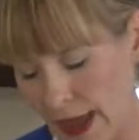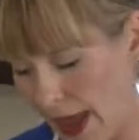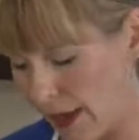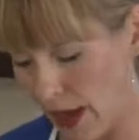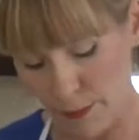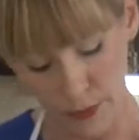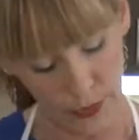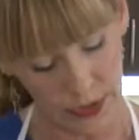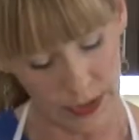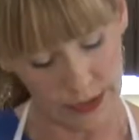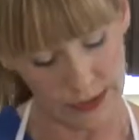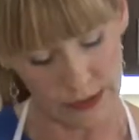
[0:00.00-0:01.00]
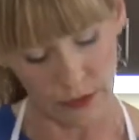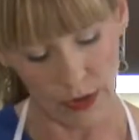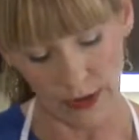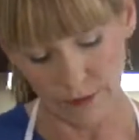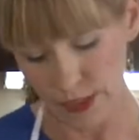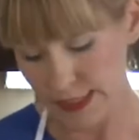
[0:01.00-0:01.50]
that up. Okay. So
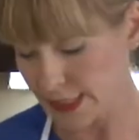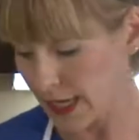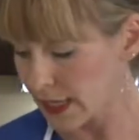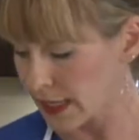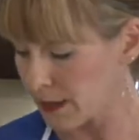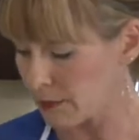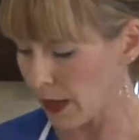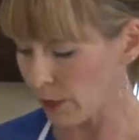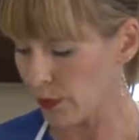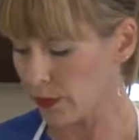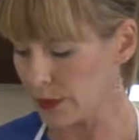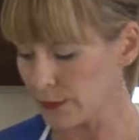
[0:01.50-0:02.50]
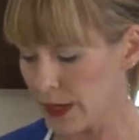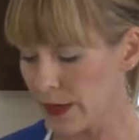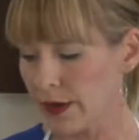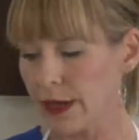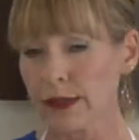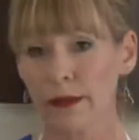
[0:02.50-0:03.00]
I'm just taking my
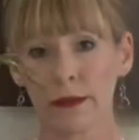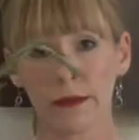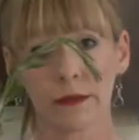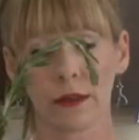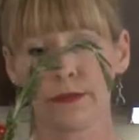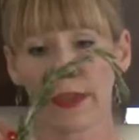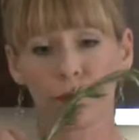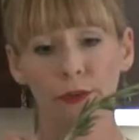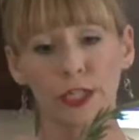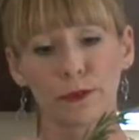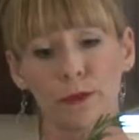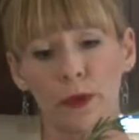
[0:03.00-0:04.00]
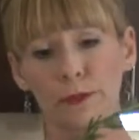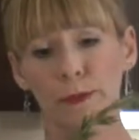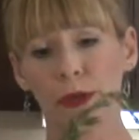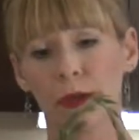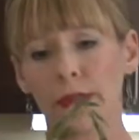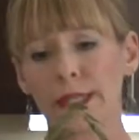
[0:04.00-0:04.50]
rosemary. Love that fresh
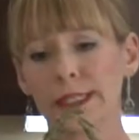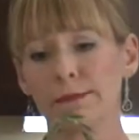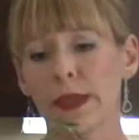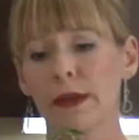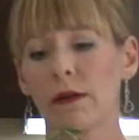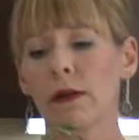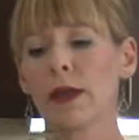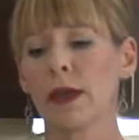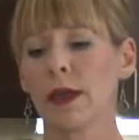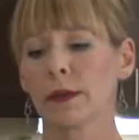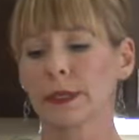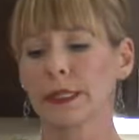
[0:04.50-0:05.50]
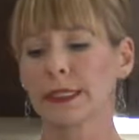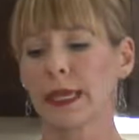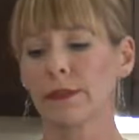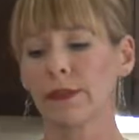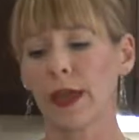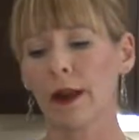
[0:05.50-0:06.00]
rosemary and that smell. I'm going to
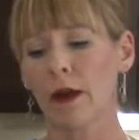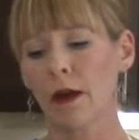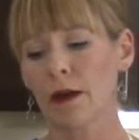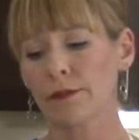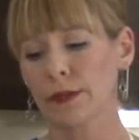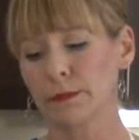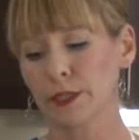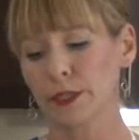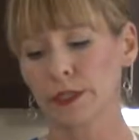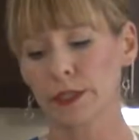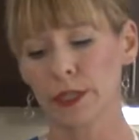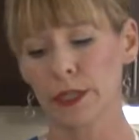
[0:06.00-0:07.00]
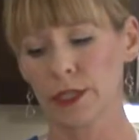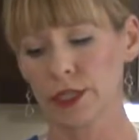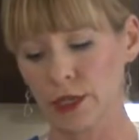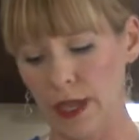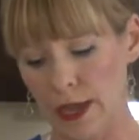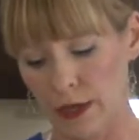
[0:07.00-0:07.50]
take that off, and I'm just going to kind of
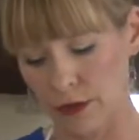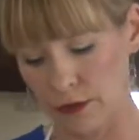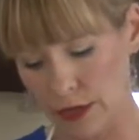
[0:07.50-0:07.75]
show you how you're